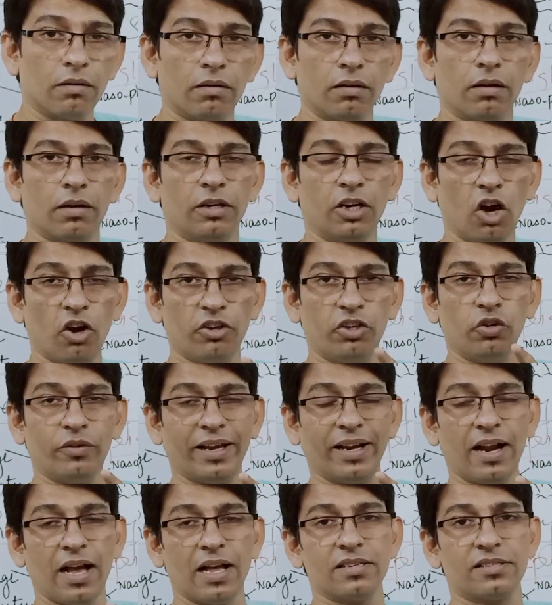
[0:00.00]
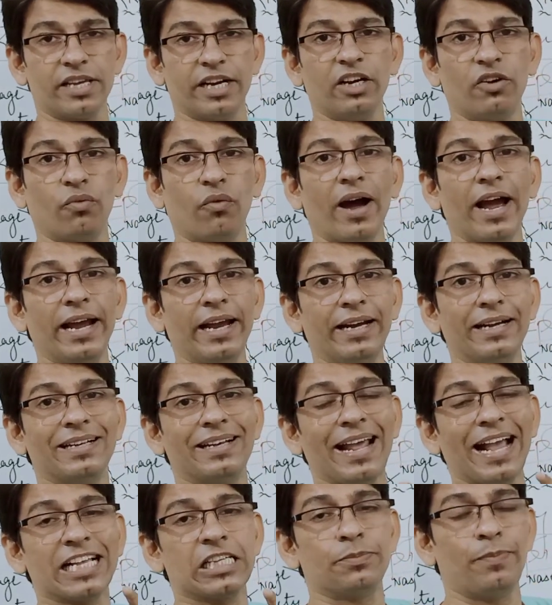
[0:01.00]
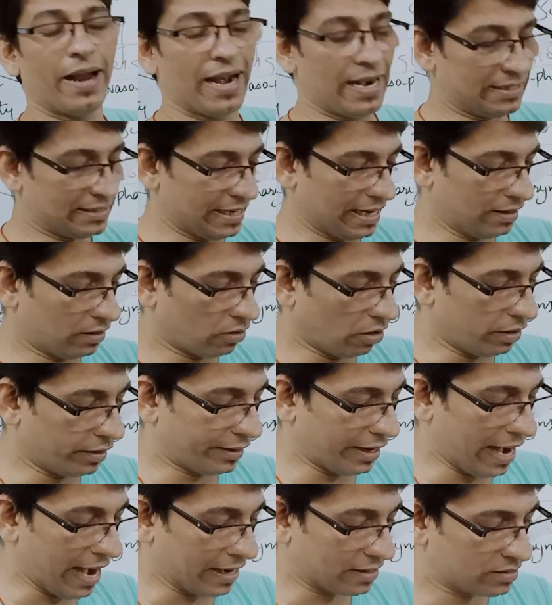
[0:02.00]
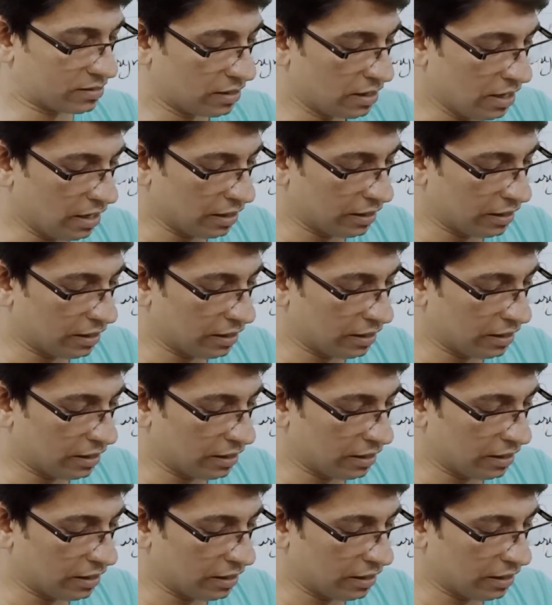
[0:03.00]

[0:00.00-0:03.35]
Now you can answer it why it expands and contracts.